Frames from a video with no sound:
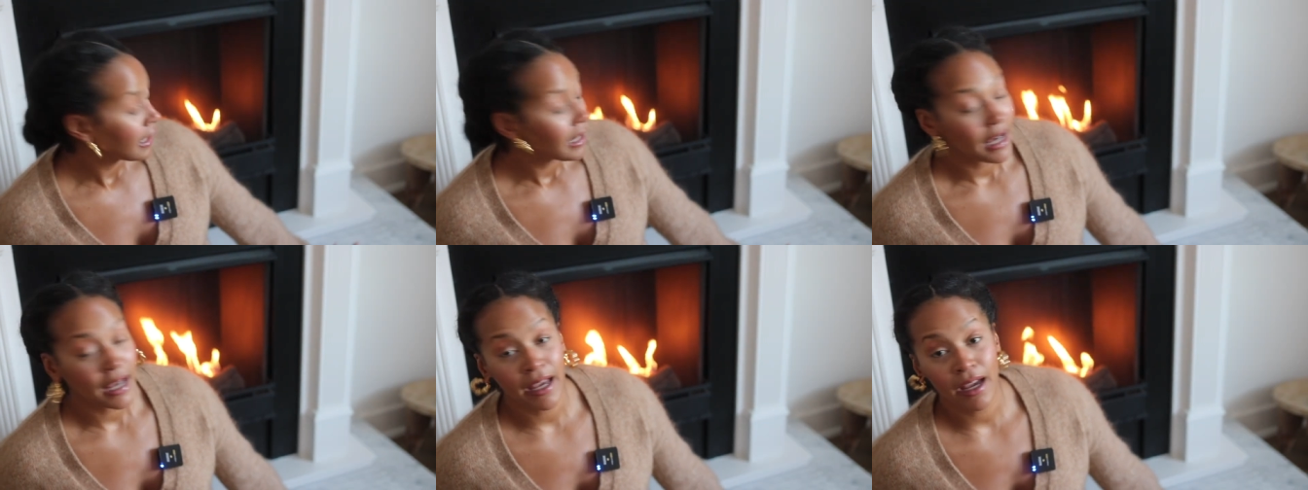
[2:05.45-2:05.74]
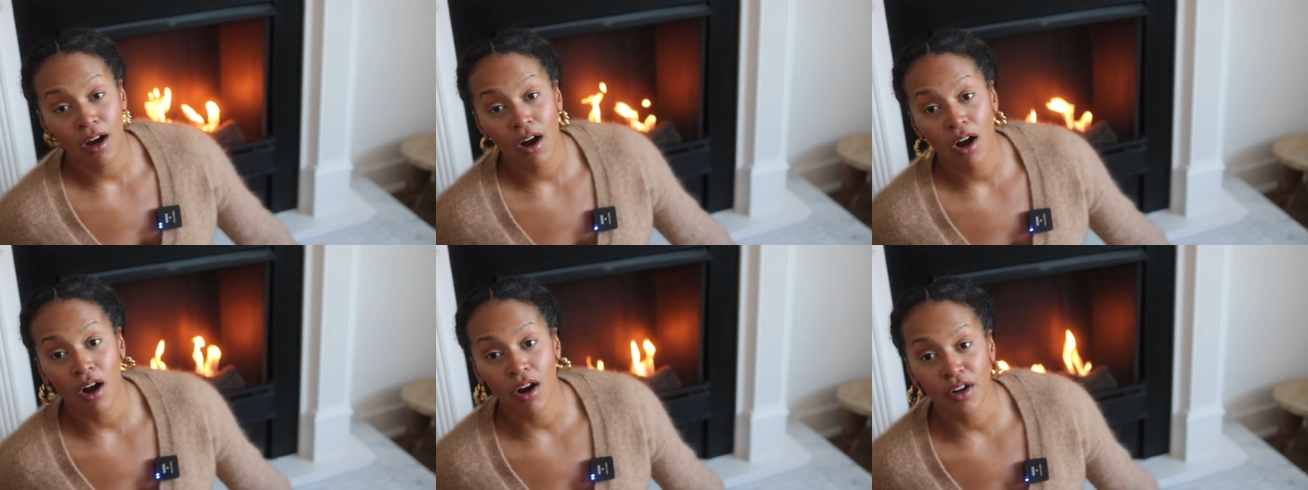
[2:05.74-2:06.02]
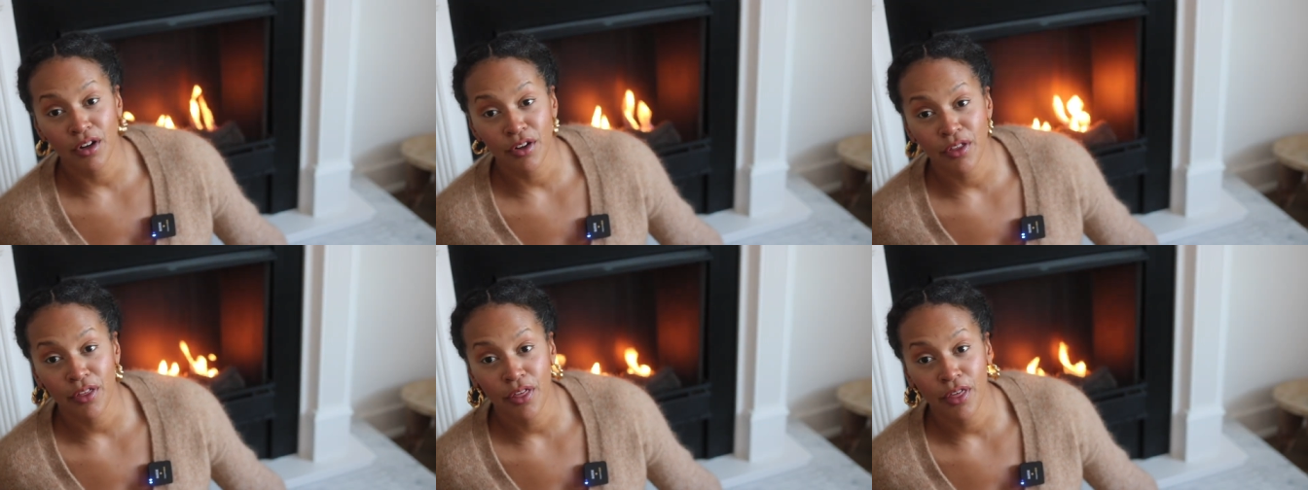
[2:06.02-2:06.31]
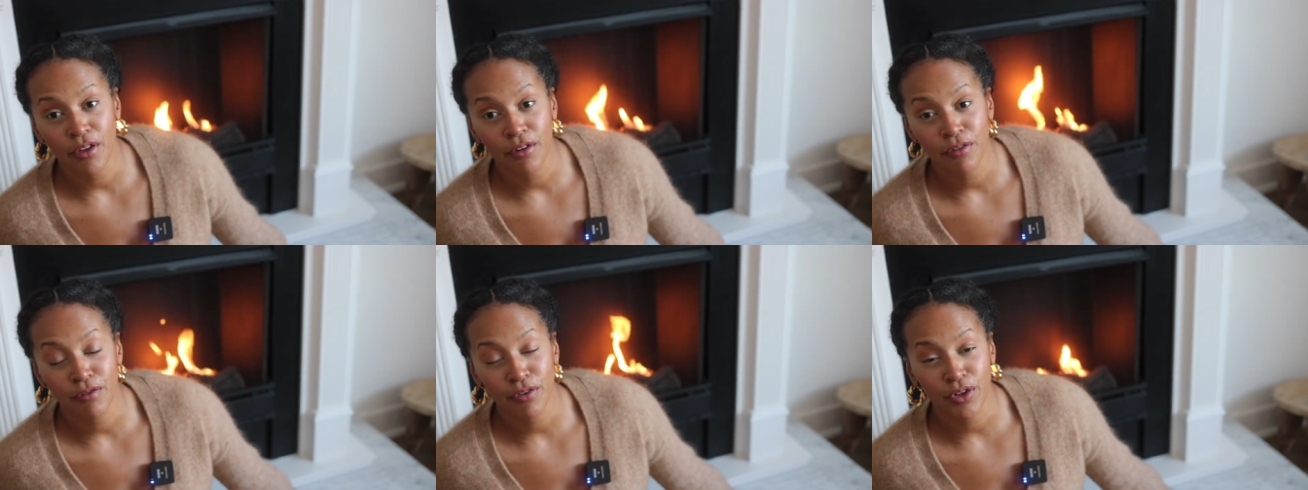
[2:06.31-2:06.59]
a hearth
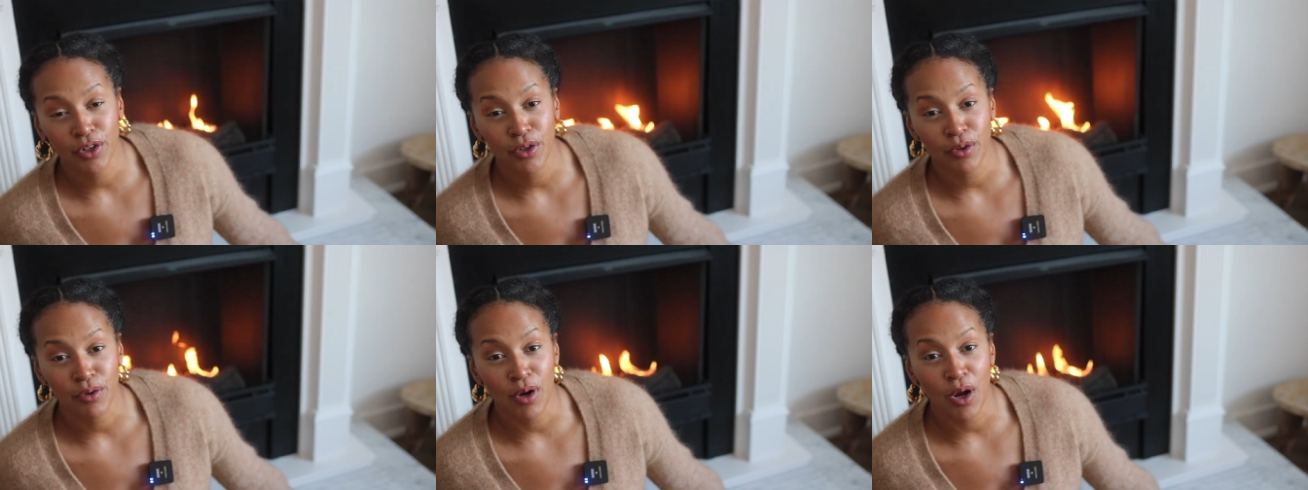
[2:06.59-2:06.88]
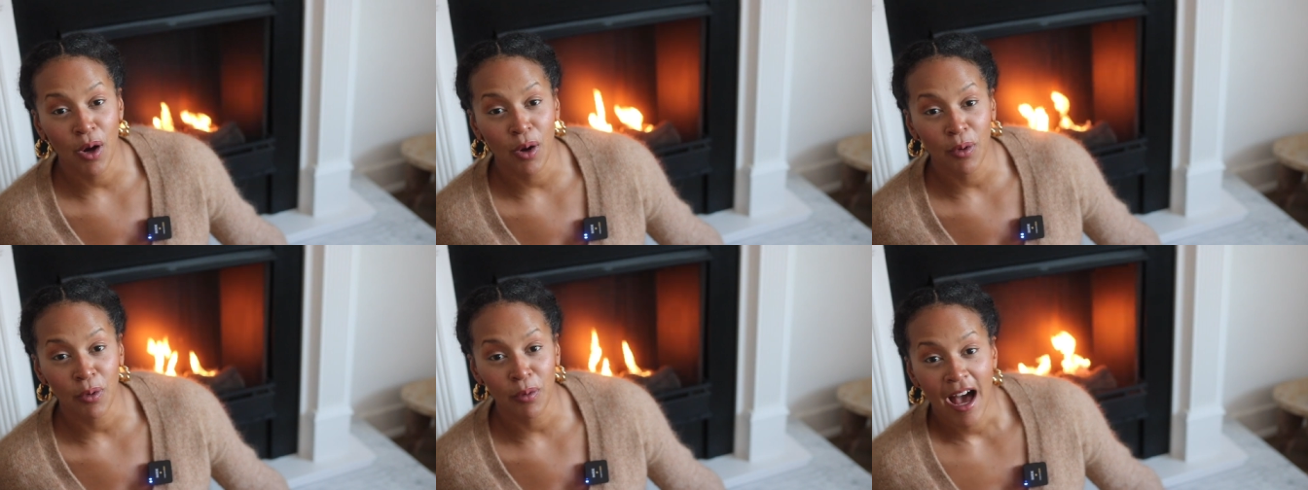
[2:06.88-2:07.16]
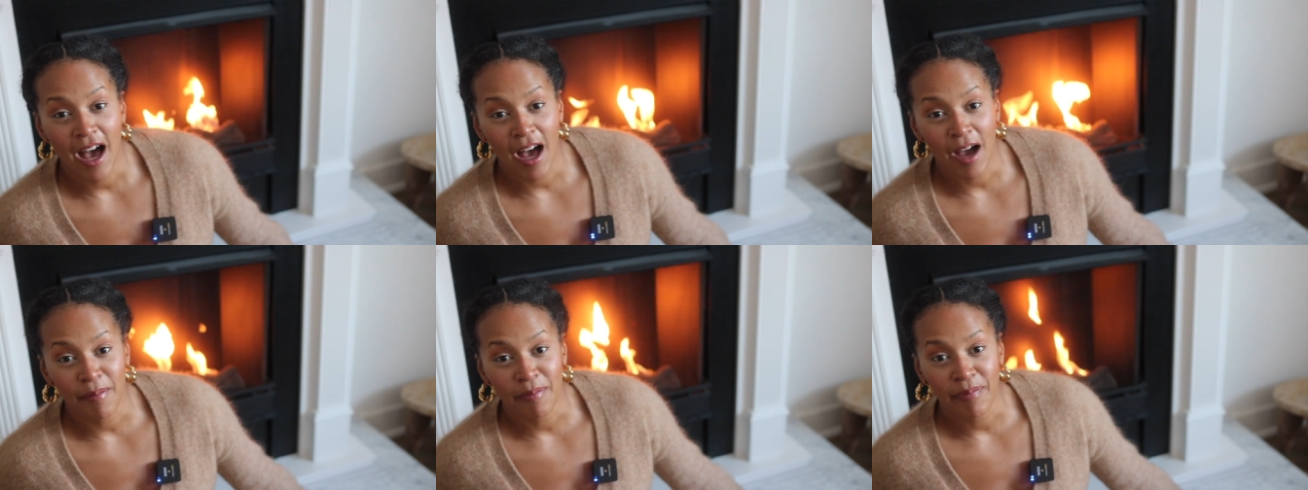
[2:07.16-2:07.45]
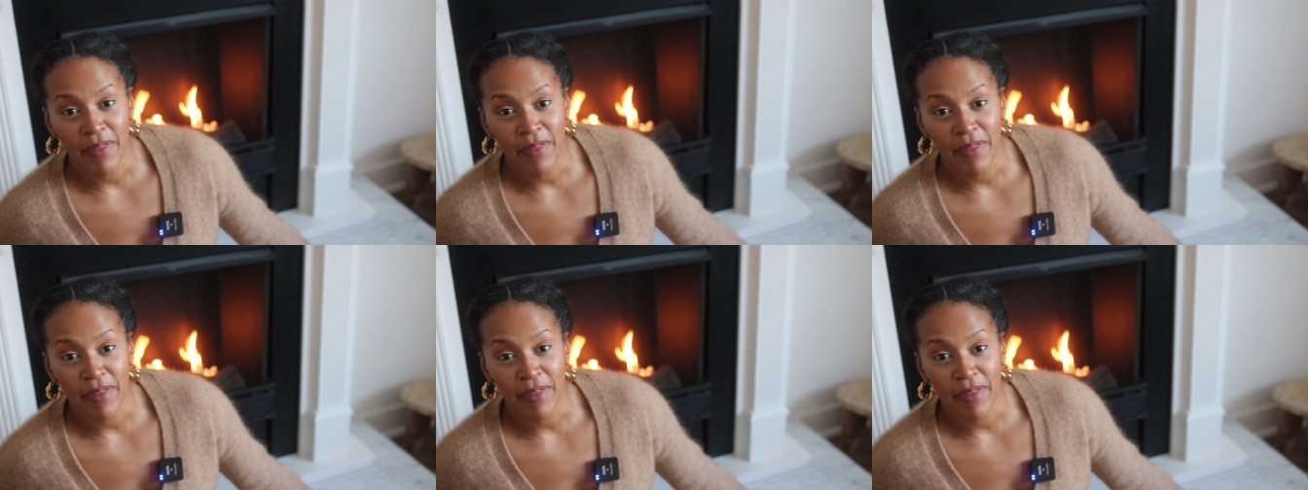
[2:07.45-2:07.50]
for your home um,